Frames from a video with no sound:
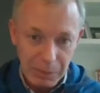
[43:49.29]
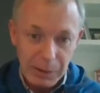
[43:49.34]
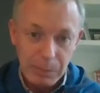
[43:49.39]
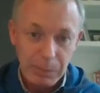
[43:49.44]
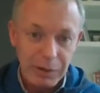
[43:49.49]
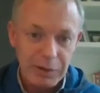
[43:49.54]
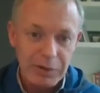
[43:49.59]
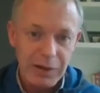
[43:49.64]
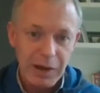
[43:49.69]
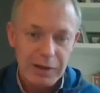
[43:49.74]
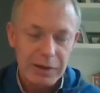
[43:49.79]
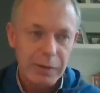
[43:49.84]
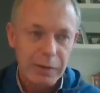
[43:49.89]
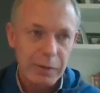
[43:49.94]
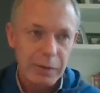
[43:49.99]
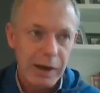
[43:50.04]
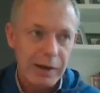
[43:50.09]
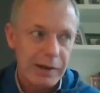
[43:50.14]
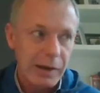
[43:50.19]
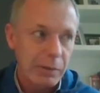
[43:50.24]
people are trying
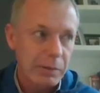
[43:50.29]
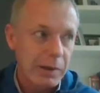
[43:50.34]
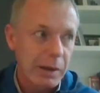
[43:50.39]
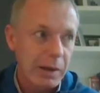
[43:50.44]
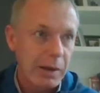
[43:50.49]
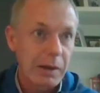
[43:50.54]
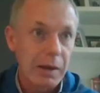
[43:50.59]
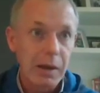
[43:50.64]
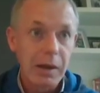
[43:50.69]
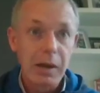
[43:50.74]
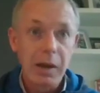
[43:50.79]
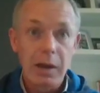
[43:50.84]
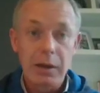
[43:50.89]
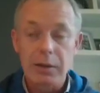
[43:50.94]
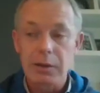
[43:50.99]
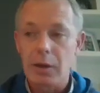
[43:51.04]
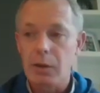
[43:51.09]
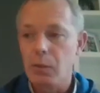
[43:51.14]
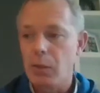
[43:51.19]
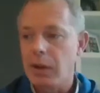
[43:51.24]
to find out there.
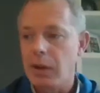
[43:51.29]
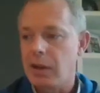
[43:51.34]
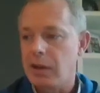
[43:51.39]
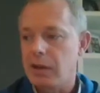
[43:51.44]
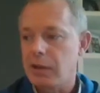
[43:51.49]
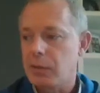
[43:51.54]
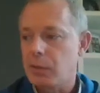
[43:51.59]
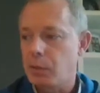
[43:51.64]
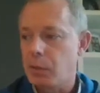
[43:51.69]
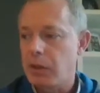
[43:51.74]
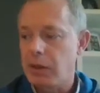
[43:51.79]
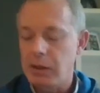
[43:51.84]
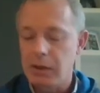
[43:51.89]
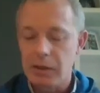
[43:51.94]
And so whether it's